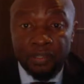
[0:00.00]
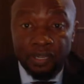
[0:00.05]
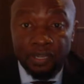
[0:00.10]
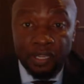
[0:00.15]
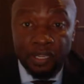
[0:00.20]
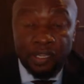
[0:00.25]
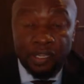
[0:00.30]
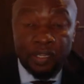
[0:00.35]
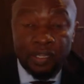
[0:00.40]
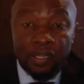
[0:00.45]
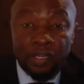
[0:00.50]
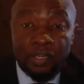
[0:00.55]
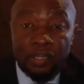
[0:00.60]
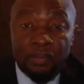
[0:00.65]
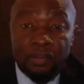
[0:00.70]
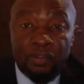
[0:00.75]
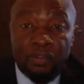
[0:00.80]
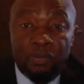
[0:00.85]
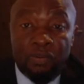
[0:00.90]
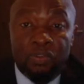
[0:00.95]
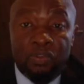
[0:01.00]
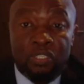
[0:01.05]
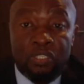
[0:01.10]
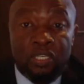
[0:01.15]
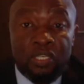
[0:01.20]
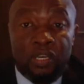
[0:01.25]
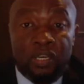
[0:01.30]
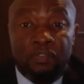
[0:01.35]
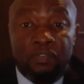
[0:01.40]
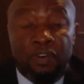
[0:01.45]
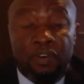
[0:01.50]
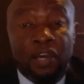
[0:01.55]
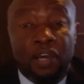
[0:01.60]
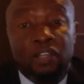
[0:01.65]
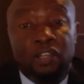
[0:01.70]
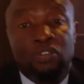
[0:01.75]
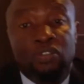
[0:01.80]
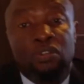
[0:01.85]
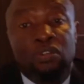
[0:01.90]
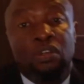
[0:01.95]
clearly, and they would seek
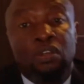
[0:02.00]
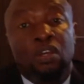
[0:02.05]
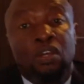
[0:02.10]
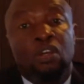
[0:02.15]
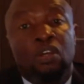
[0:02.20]
advice